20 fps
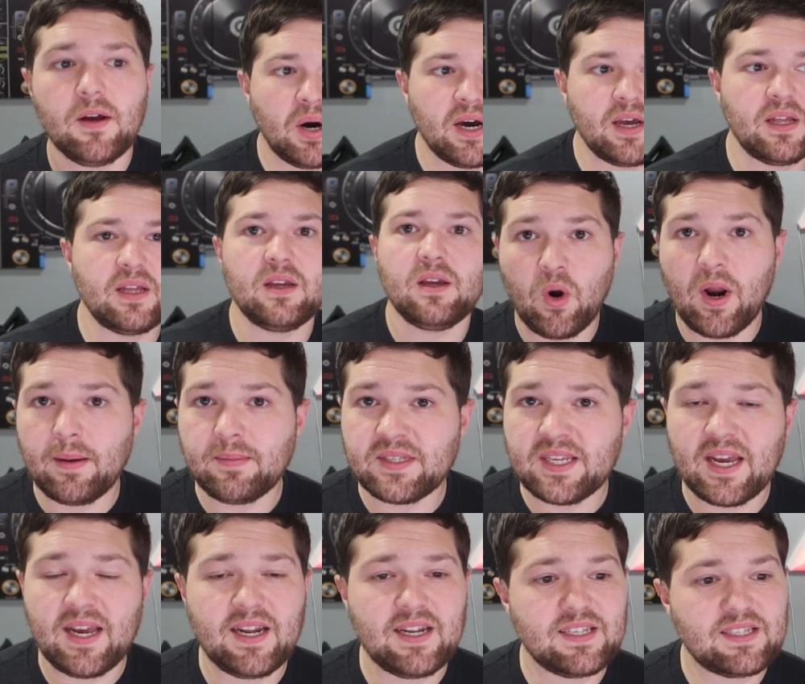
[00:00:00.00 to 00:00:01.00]
But what I'm
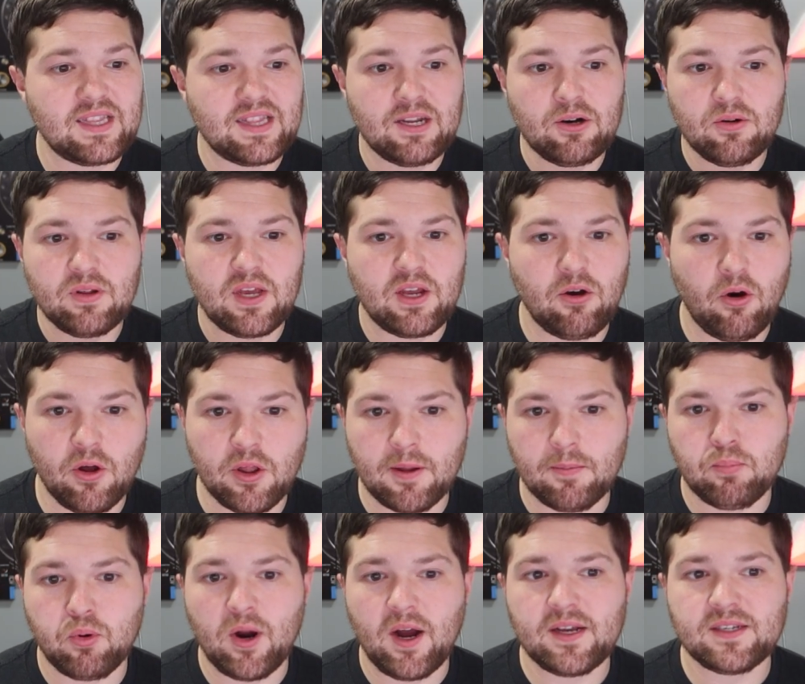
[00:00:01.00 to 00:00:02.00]
saying is literally on
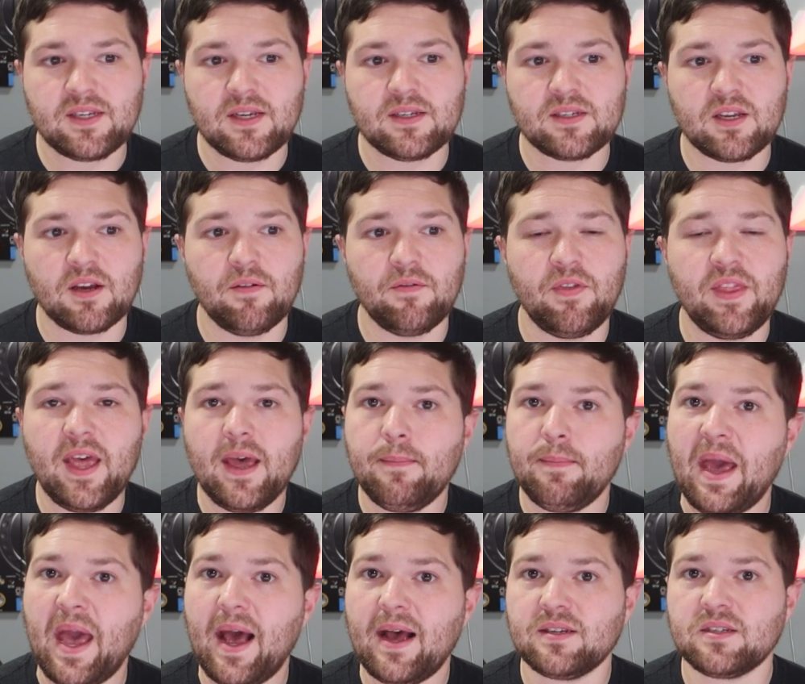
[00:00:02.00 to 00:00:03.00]
the process of
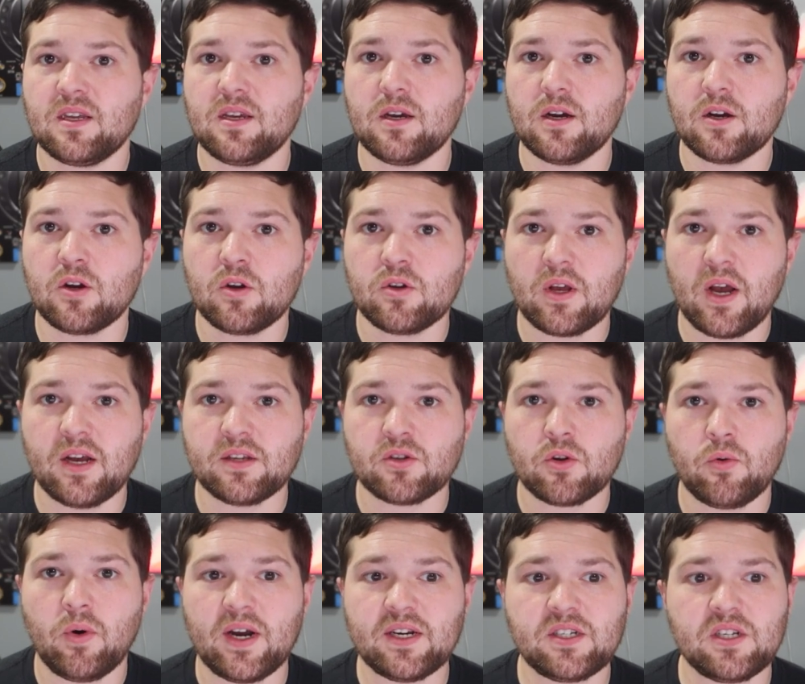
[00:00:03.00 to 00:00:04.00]
them asking
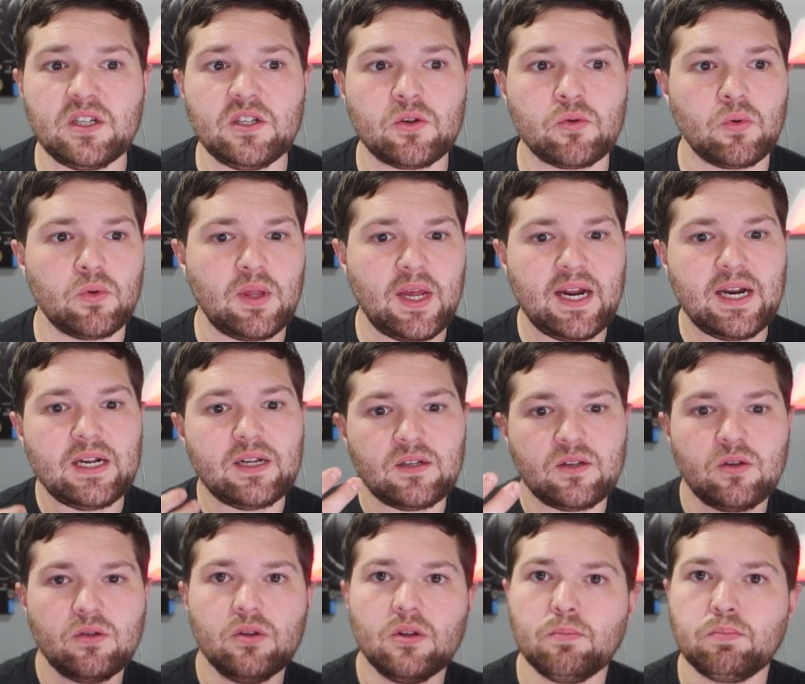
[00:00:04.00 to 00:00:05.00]
us questions related
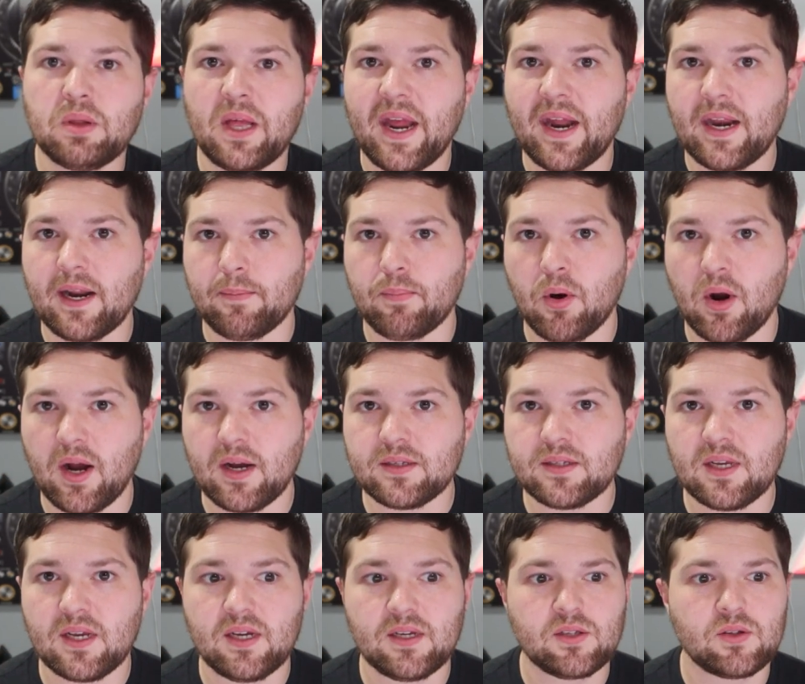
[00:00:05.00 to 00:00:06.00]
to the planning
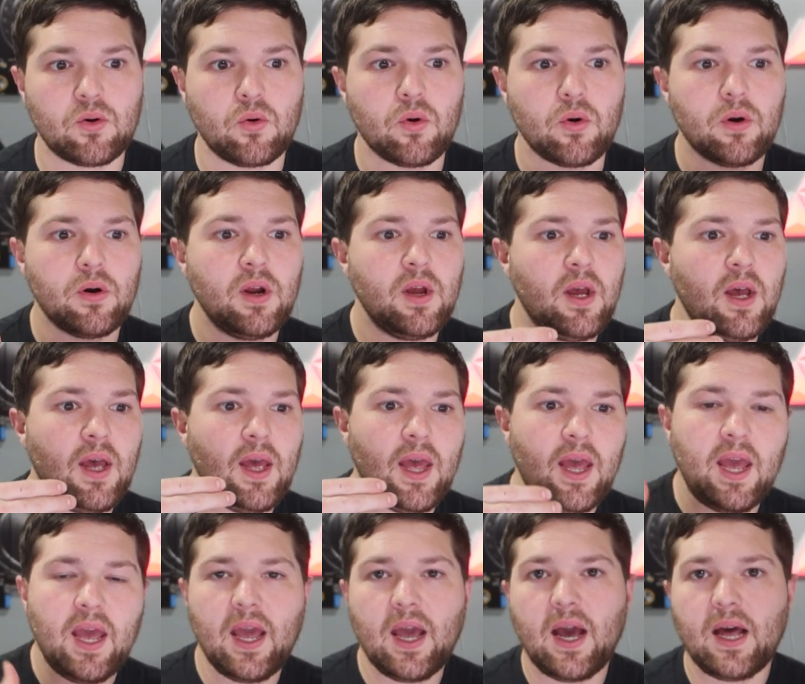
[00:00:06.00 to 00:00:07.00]
process, or
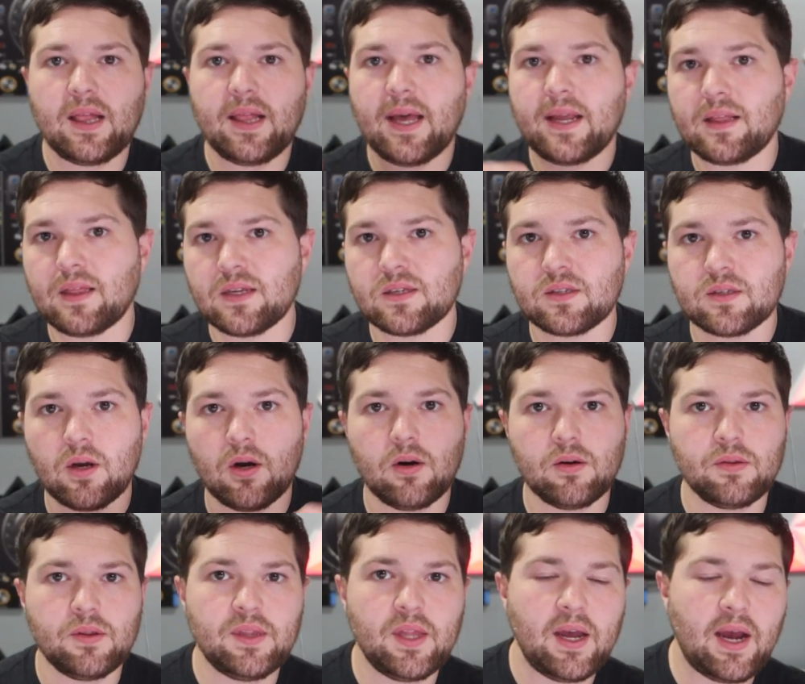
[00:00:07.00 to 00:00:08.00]
hey, I like this
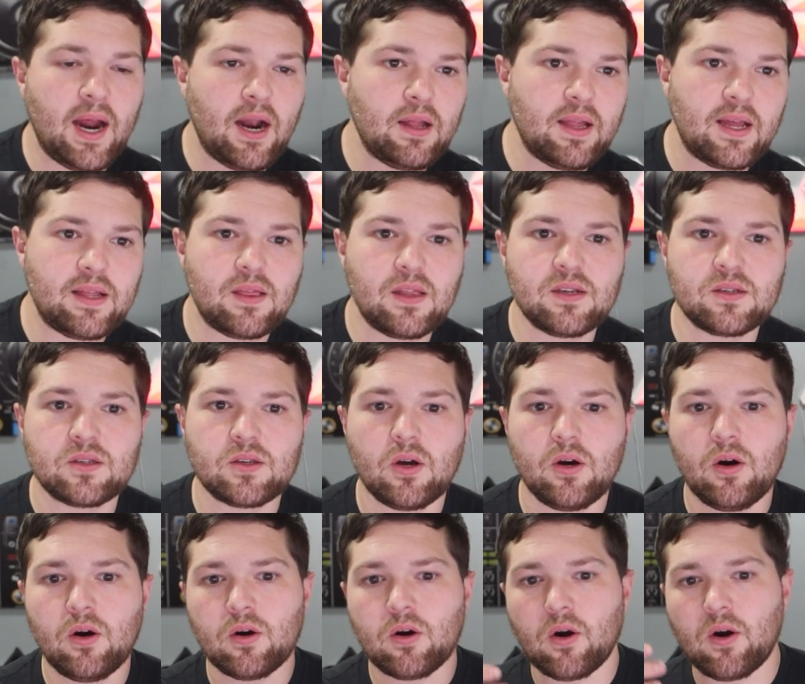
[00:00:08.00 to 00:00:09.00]
song, I like this
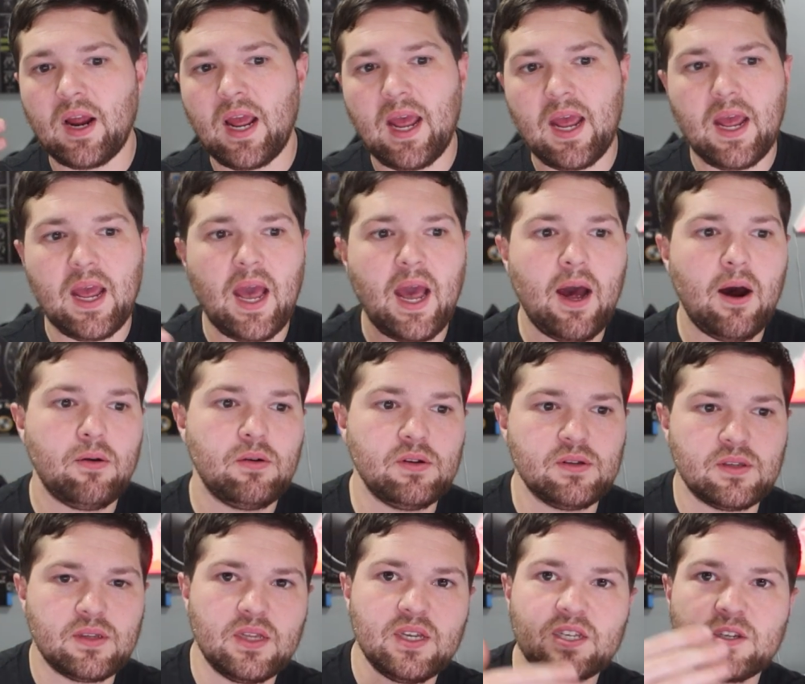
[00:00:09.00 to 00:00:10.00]
song, or hey, how
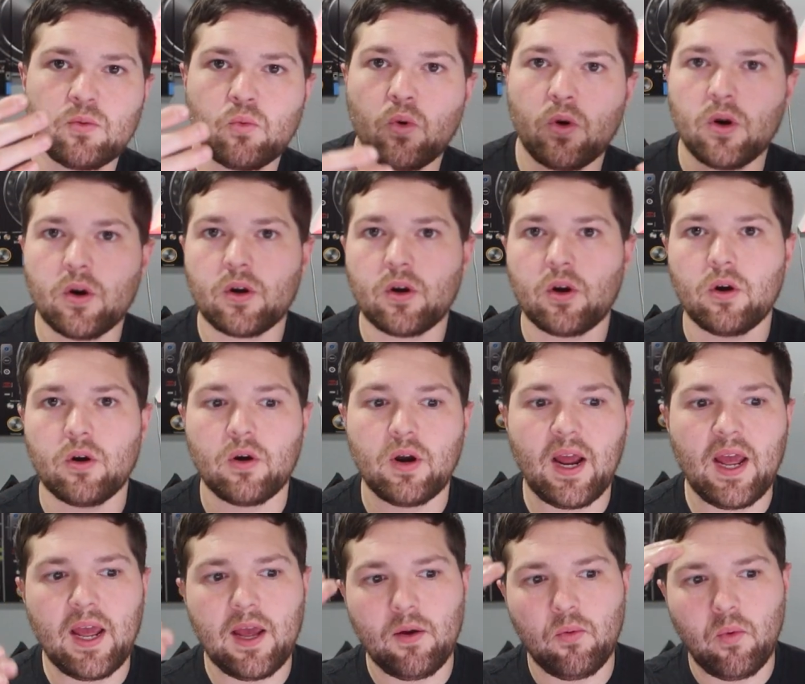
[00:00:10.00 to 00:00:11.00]
does this work, or
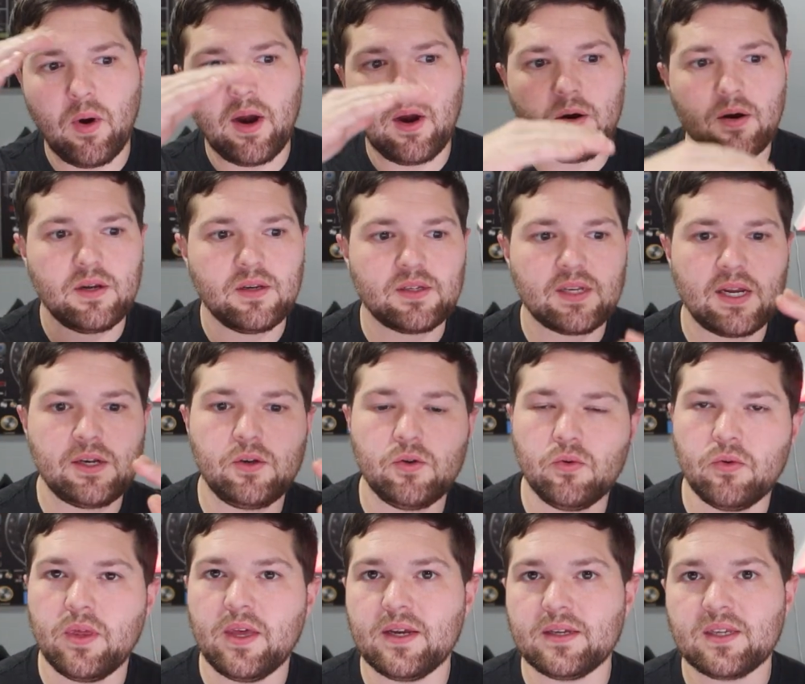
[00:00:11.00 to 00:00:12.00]
hey, where does I
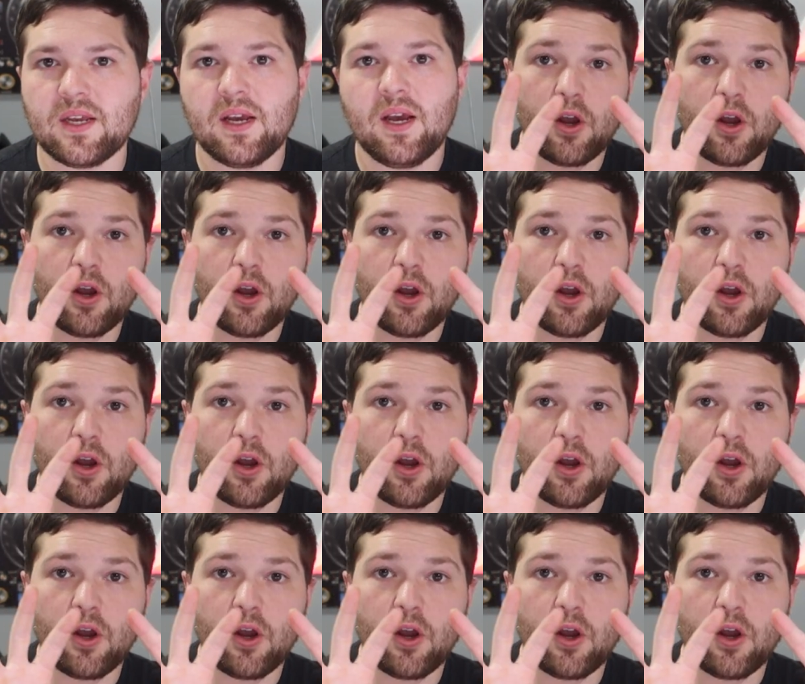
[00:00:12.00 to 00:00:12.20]
do this?